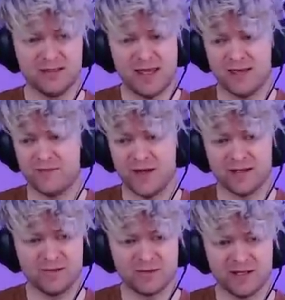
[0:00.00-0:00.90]
hey, if I
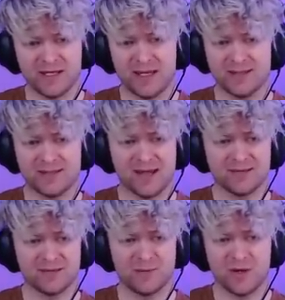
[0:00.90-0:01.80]
can use my king, attack
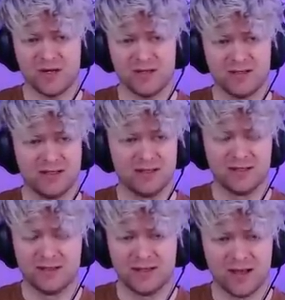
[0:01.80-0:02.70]
this pawn.
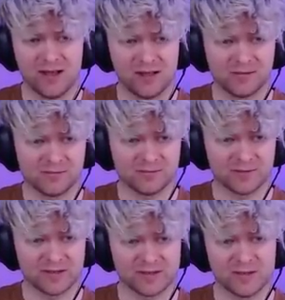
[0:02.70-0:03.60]
Um,
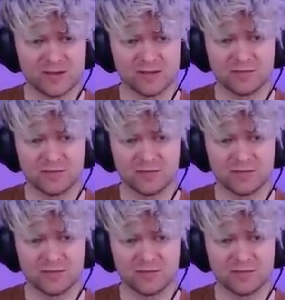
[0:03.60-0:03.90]
let's use the